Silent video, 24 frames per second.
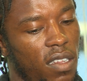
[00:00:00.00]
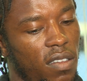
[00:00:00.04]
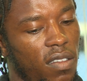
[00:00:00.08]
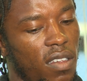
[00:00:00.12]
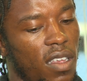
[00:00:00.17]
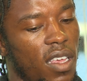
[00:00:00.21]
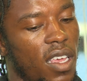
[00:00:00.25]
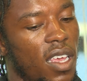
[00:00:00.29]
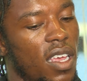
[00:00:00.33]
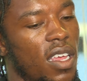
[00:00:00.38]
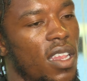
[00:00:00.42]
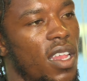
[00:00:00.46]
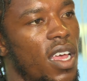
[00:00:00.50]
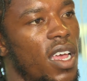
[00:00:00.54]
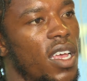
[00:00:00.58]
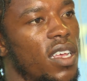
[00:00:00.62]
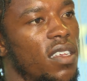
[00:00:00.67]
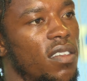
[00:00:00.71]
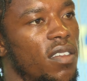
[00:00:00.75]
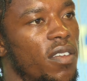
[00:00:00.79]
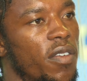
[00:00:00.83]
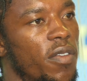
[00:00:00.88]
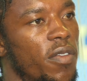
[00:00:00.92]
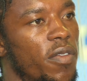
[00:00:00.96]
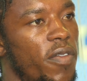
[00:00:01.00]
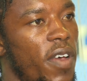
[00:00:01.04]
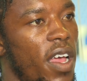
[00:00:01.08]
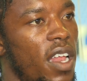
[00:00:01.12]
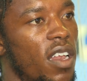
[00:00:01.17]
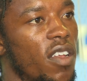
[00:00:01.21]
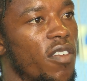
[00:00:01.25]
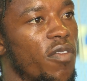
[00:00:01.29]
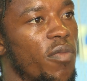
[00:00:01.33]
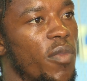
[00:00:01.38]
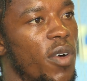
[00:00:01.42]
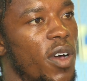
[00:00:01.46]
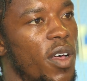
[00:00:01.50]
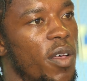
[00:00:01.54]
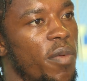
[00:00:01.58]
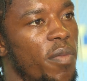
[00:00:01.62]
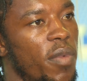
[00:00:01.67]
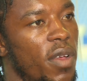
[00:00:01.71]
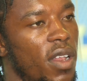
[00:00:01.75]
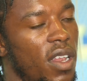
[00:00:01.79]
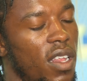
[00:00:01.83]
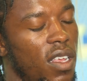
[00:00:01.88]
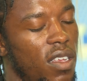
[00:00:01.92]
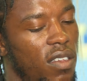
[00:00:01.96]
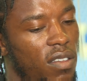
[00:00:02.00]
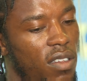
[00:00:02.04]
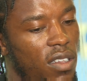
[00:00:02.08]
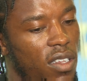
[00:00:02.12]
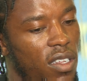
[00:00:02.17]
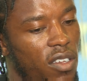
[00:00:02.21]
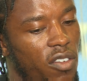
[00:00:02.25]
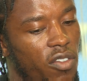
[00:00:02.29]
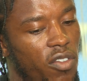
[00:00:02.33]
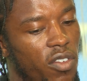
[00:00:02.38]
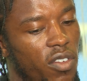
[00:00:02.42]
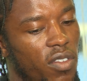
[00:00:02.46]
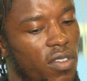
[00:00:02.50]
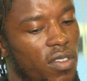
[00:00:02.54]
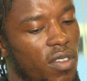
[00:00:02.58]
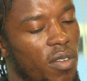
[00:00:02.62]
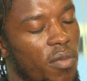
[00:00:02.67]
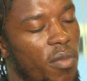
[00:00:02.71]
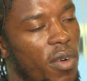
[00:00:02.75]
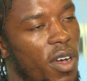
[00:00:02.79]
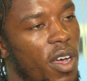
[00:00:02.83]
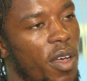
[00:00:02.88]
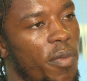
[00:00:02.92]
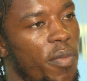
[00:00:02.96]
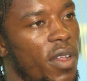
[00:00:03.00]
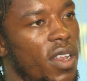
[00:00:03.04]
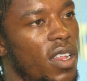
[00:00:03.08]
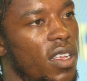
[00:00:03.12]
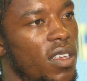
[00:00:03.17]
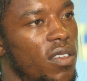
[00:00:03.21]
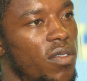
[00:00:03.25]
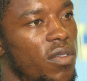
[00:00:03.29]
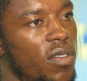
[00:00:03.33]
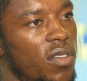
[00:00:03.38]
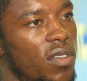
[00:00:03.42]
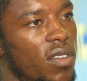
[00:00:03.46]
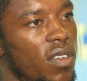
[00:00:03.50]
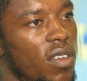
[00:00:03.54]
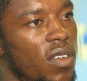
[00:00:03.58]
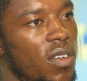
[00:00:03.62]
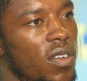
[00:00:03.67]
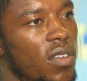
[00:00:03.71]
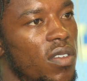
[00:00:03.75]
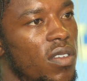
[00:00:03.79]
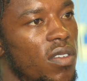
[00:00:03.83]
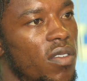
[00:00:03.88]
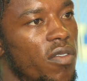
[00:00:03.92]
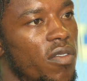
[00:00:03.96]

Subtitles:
to hear that he's a fan of my abilities and he trusts in my abilities is a good